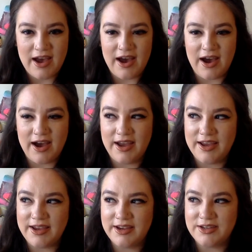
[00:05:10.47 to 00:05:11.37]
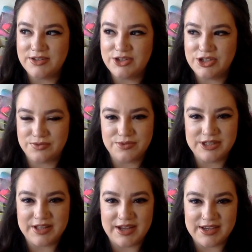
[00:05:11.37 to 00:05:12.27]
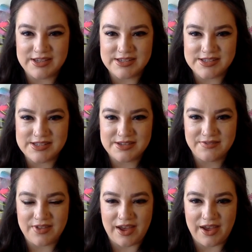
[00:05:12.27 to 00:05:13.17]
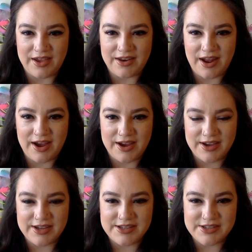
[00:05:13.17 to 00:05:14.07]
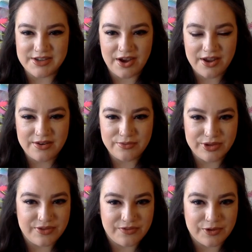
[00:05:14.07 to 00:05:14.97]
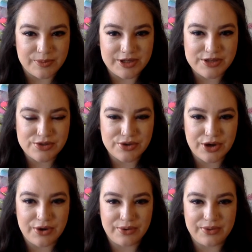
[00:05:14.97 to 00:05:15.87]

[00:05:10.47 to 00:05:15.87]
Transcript: I just realized that I did not really film an intro.